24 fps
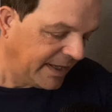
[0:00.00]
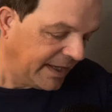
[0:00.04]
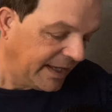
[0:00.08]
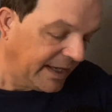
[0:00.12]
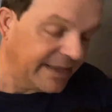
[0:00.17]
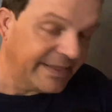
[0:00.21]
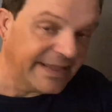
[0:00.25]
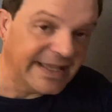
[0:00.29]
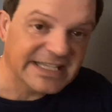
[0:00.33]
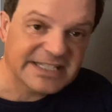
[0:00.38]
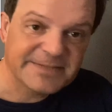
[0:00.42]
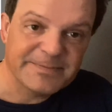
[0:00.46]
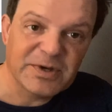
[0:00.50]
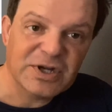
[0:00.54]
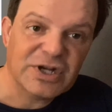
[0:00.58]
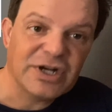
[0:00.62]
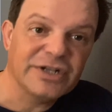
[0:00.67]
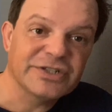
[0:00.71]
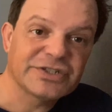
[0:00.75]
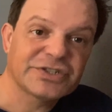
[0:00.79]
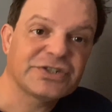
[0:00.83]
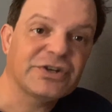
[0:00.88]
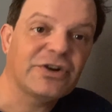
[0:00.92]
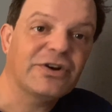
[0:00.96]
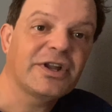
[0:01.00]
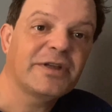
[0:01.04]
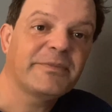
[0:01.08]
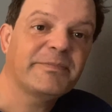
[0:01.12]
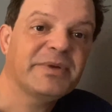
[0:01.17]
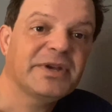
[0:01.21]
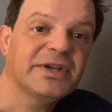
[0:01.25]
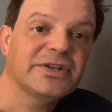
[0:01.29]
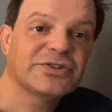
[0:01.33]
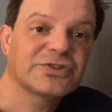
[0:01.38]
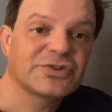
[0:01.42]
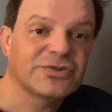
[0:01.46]
And that's because starting
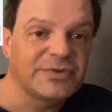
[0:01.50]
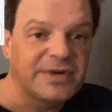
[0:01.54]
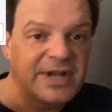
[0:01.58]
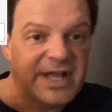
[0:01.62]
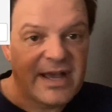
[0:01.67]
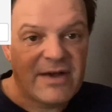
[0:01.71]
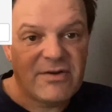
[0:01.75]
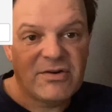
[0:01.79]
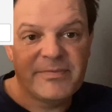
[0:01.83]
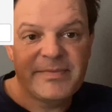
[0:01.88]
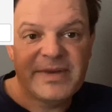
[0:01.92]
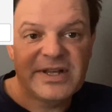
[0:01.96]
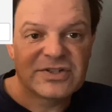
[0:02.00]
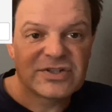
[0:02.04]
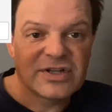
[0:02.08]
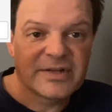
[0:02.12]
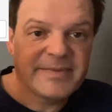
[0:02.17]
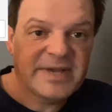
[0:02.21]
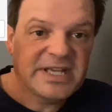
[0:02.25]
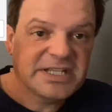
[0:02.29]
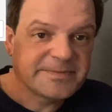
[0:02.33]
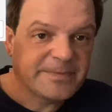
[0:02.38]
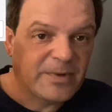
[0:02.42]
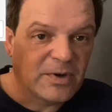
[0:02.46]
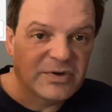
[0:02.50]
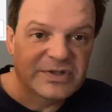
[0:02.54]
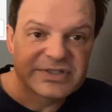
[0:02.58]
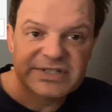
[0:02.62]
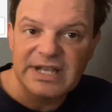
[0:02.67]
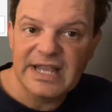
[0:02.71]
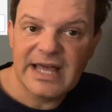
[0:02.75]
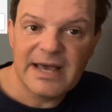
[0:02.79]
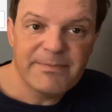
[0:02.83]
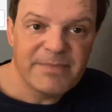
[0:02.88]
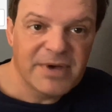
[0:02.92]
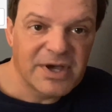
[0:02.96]
pitcher now in Major League Baseball is a
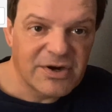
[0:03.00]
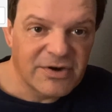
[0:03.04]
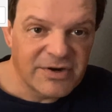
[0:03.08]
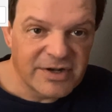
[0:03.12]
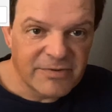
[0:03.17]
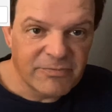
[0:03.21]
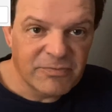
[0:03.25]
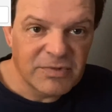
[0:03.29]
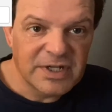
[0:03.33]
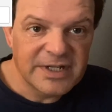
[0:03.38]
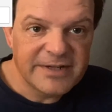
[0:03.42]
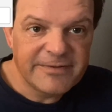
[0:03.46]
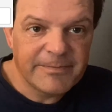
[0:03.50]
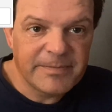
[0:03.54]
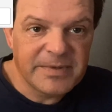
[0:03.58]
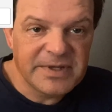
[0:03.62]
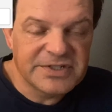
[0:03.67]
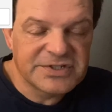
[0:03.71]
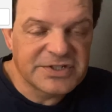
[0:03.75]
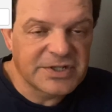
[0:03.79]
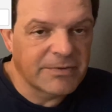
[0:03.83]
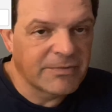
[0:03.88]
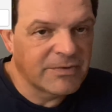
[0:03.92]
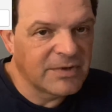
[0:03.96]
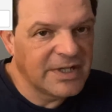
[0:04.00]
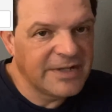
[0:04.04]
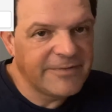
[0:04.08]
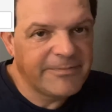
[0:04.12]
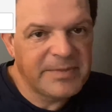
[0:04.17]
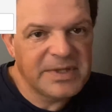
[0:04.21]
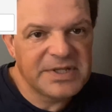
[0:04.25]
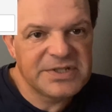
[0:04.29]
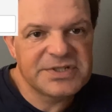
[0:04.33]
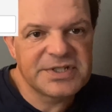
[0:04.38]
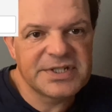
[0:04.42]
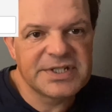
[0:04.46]
lot better than relief pitching. Relief
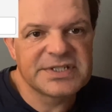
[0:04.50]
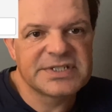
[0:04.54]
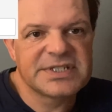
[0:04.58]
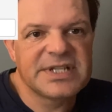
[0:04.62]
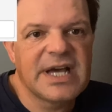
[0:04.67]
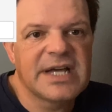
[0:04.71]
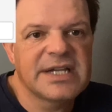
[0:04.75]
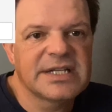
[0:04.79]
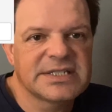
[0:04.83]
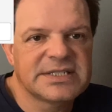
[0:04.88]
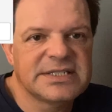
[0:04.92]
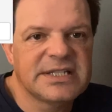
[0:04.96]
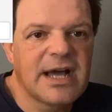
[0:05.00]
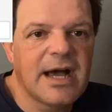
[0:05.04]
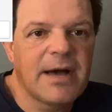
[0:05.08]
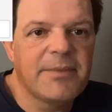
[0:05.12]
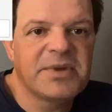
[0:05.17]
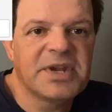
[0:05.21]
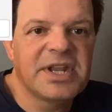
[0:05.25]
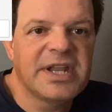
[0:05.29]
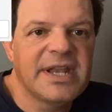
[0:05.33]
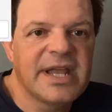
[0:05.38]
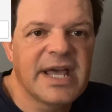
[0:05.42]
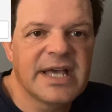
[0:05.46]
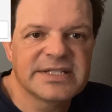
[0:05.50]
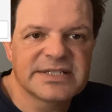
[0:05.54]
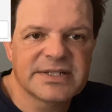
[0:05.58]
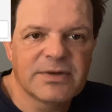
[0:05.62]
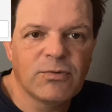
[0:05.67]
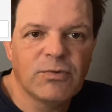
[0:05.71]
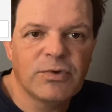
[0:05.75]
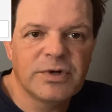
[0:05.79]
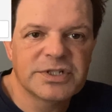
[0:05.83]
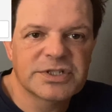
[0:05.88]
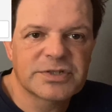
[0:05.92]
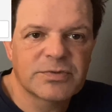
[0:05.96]
pitching is not as dominant as it
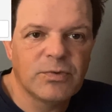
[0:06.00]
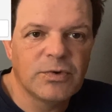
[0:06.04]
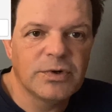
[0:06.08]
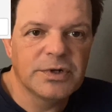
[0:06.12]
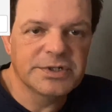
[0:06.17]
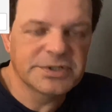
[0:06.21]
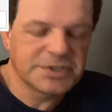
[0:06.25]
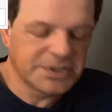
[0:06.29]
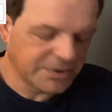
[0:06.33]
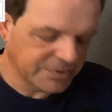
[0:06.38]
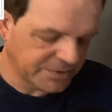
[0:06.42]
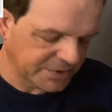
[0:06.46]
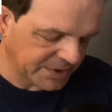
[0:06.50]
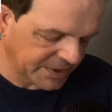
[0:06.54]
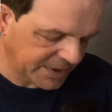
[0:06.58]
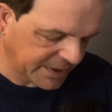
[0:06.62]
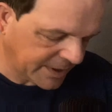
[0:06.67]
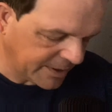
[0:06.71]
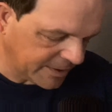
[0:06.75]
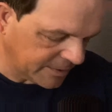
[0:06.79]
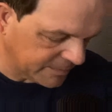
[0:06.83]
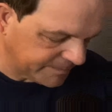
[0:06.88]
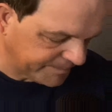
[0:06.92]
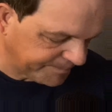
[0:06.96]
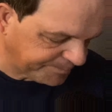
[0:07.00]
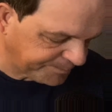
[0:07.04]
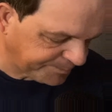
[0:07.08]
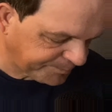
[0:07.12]
once was years ago.